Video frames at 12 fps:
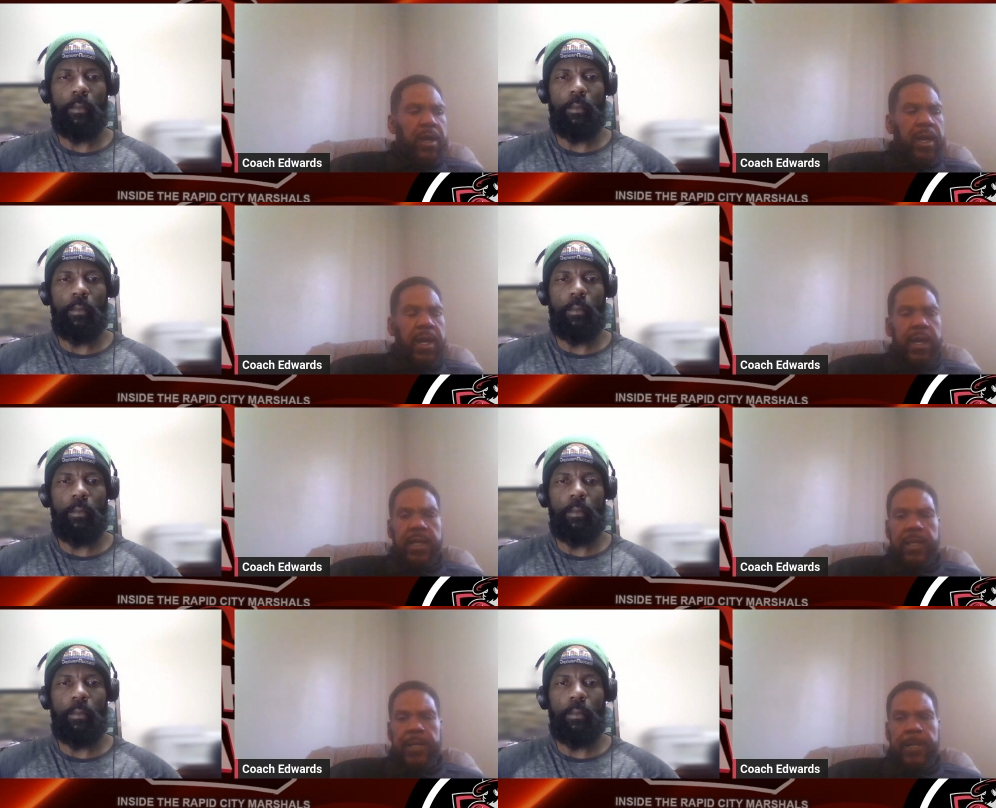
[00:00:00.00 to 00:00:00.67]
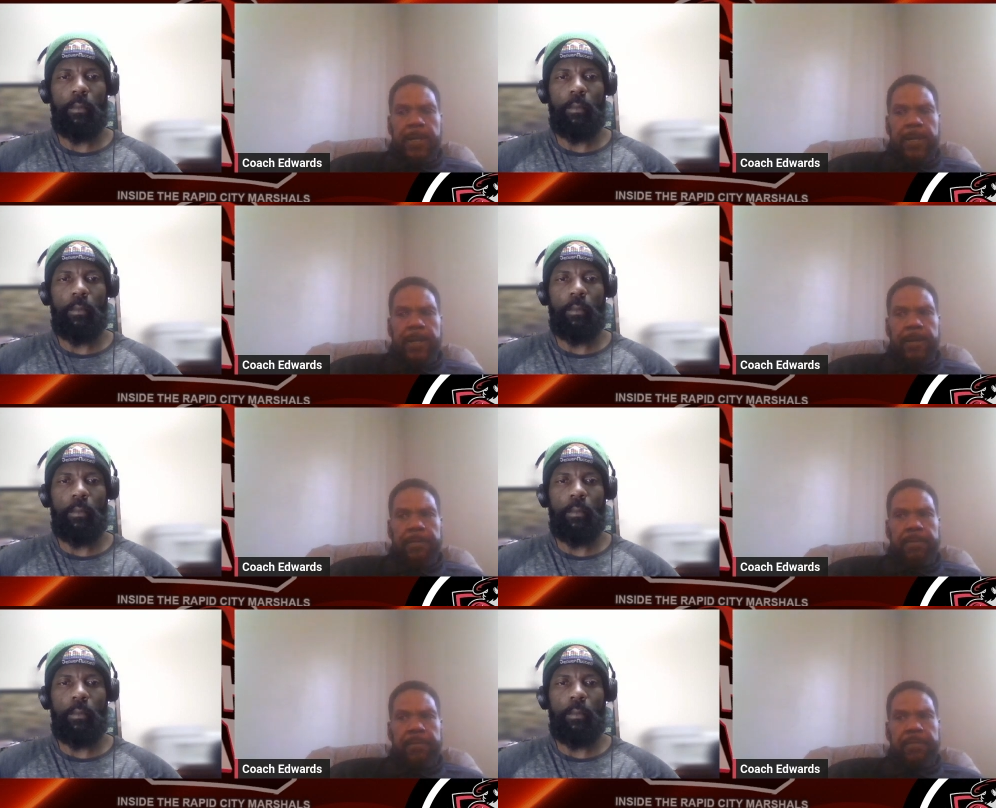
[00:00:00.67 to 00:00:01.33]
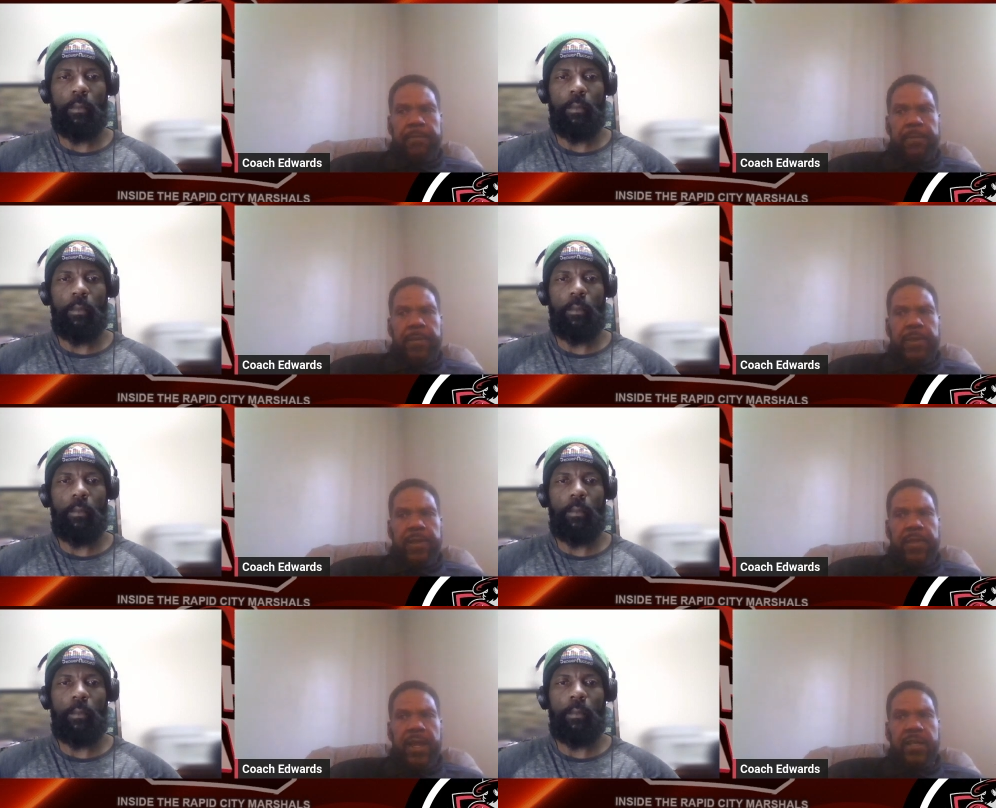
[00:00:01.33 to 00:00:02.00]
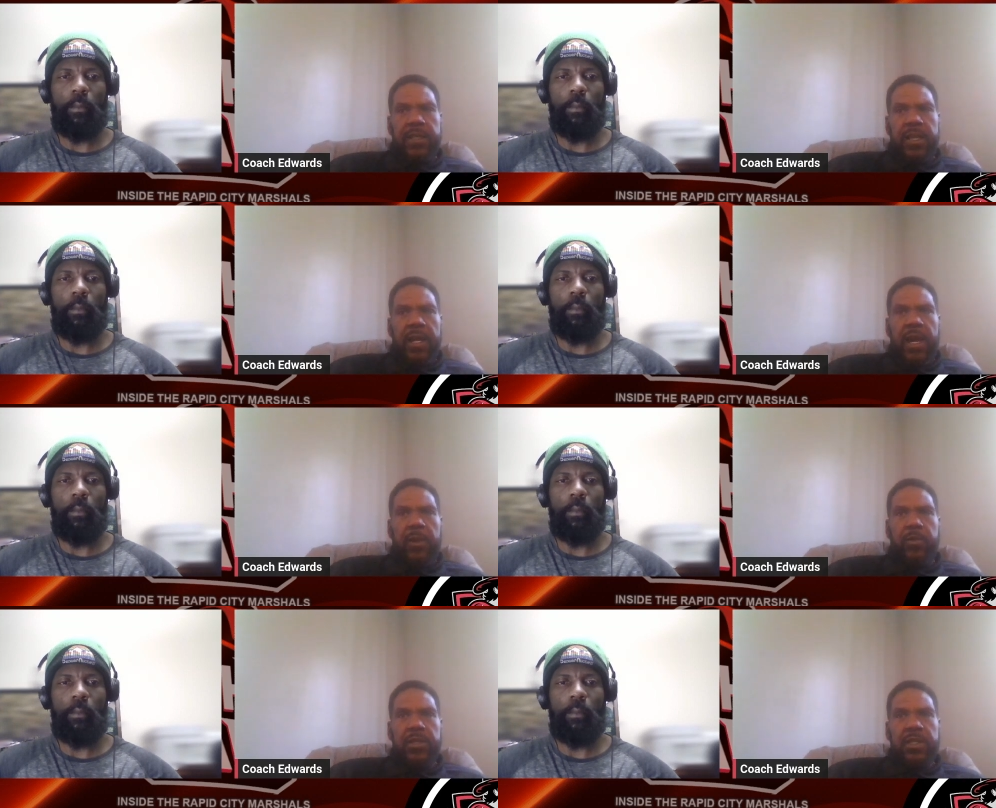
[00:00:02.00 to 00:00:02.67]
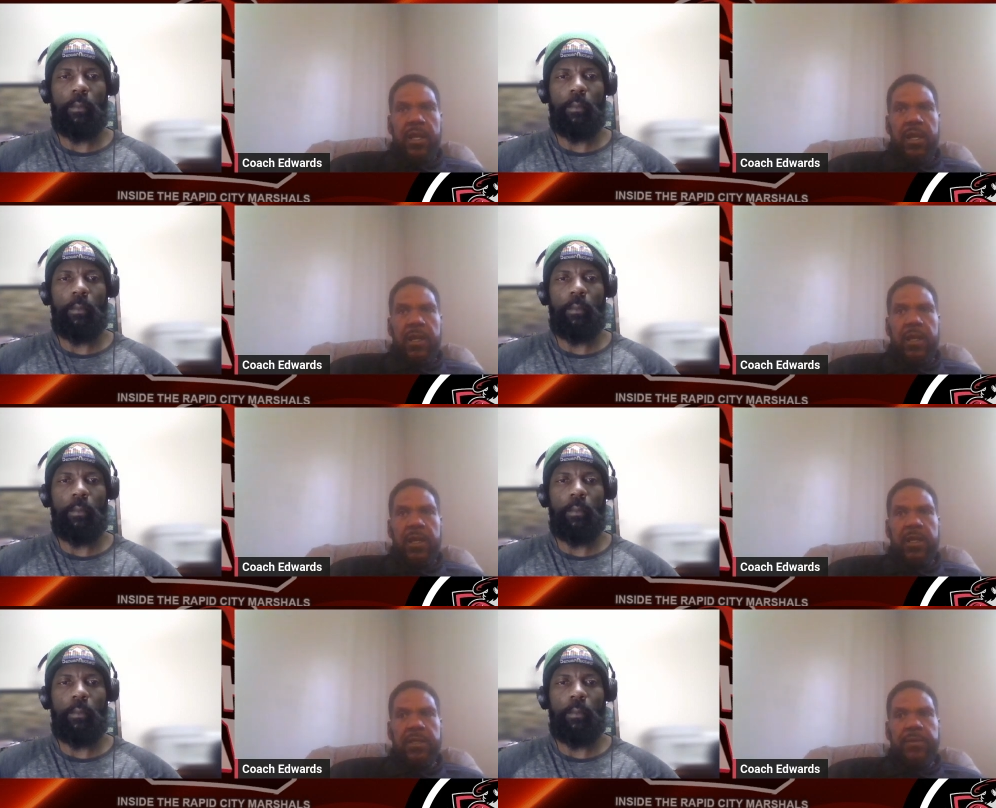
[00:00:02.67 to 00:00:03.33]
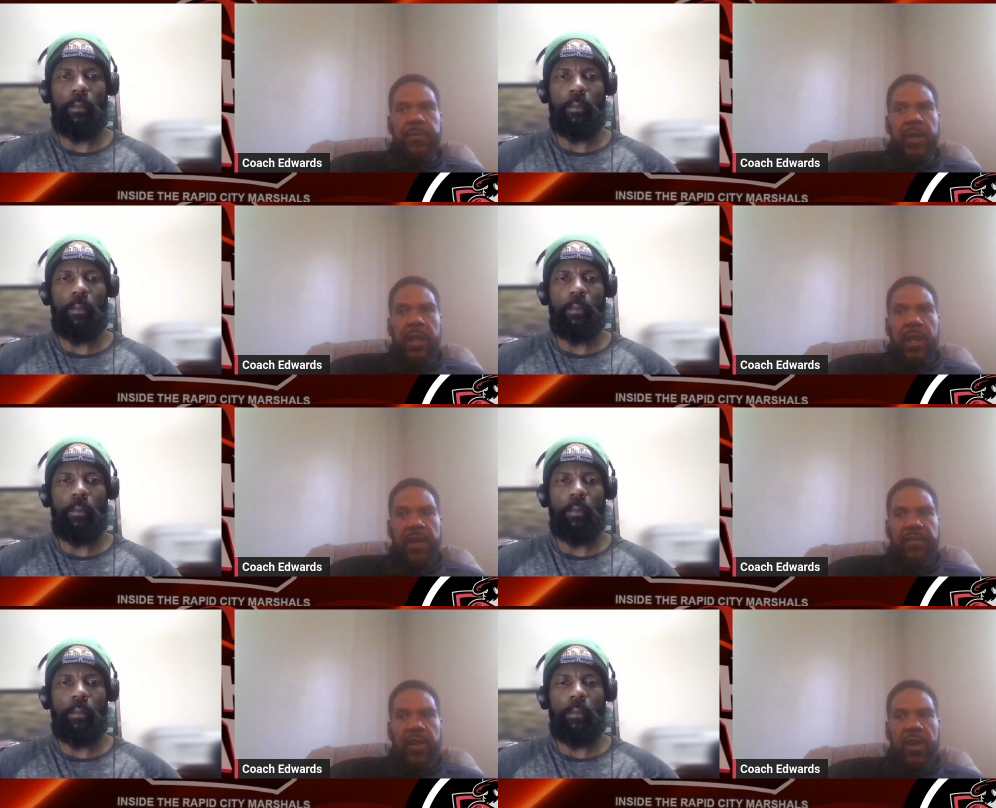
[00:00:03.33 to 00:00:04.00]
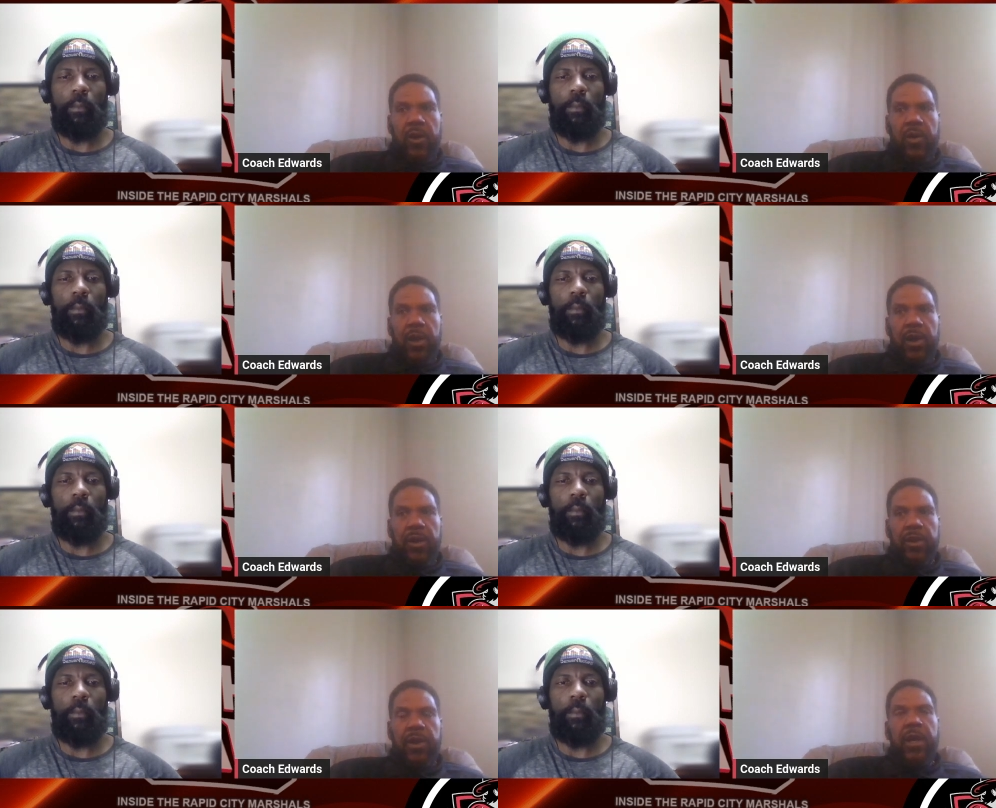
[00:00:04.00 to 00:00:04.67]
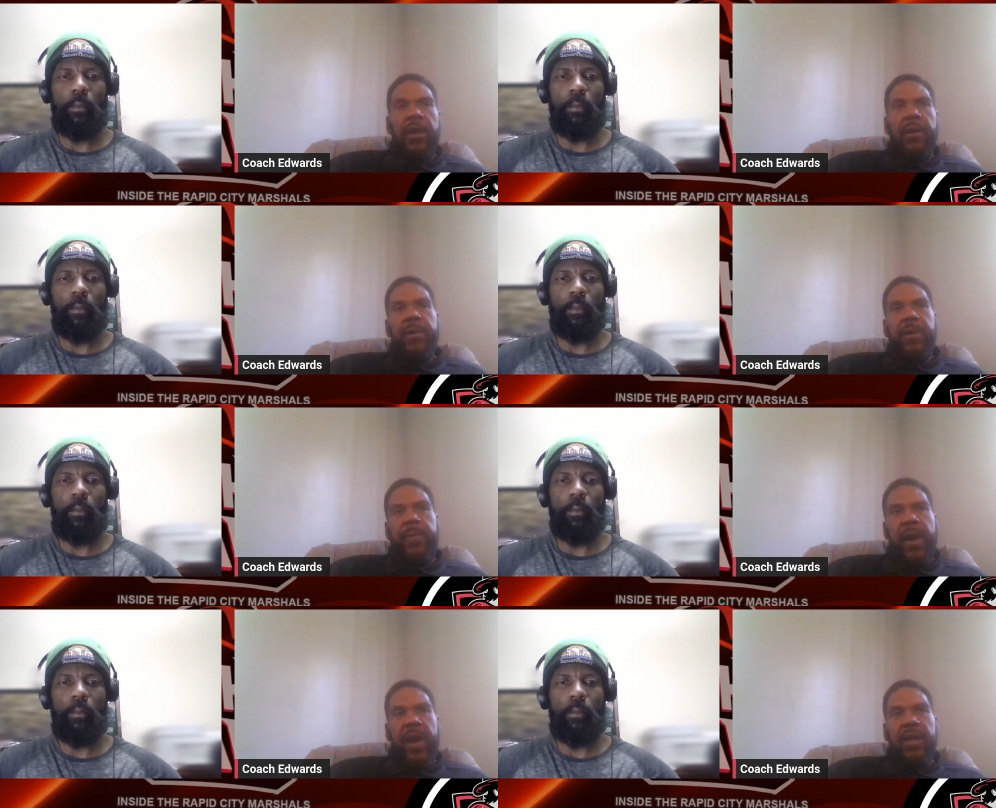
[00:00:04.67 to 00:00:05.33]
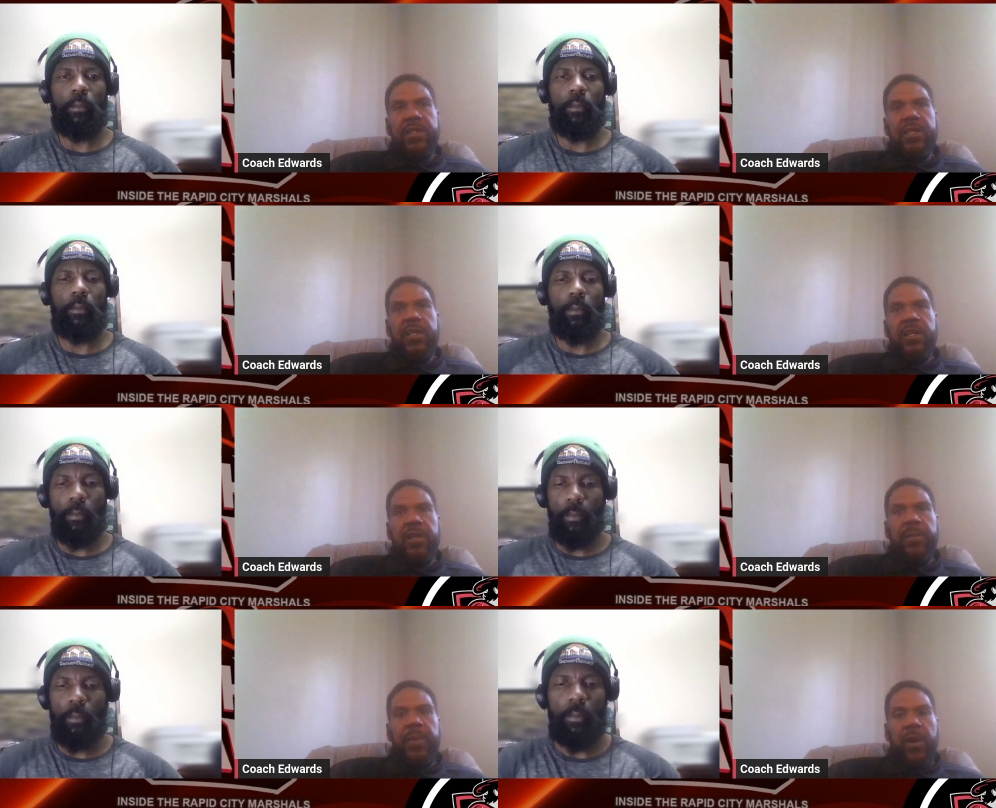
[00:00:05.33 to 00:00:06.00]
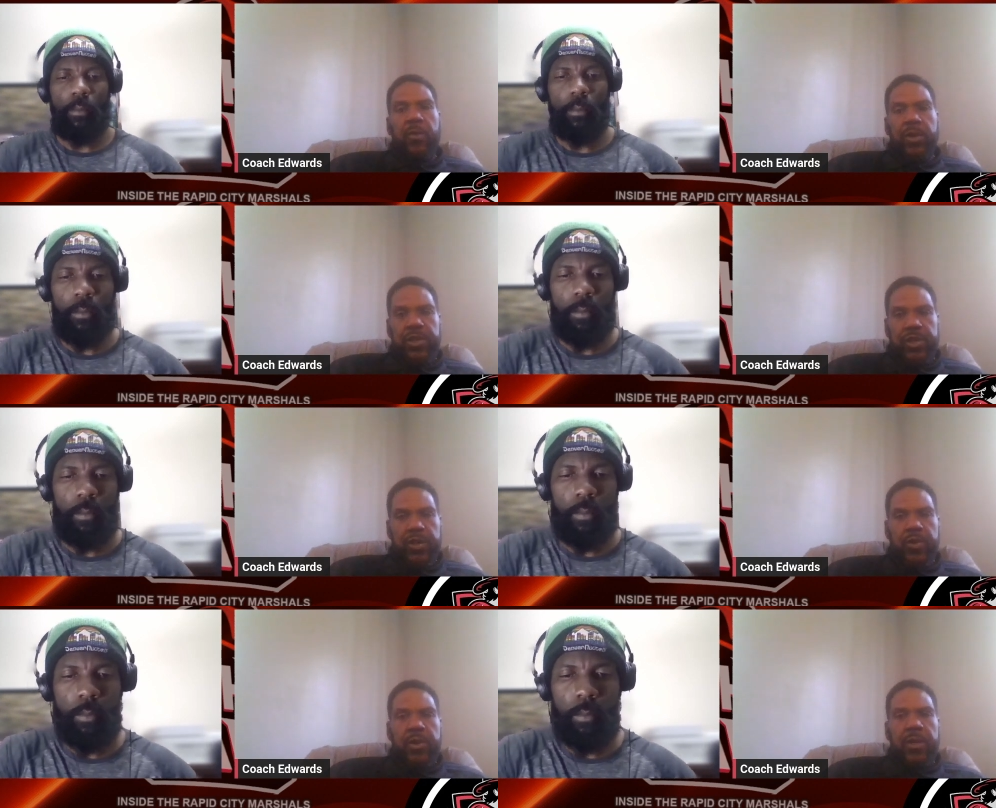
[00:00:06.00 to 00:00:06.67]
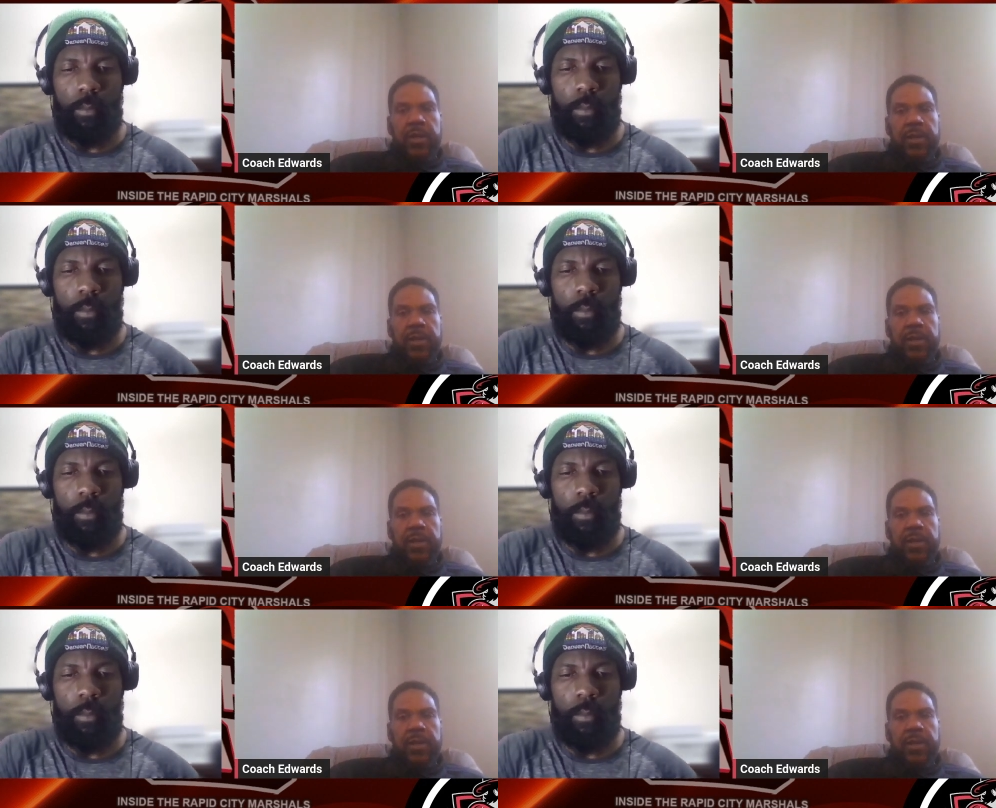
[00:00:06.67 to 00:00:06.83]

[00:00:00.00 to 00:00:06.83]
Speaker 1: And uh, the next thing I would say is be a lifelong learner. Be passionate about what you're doing.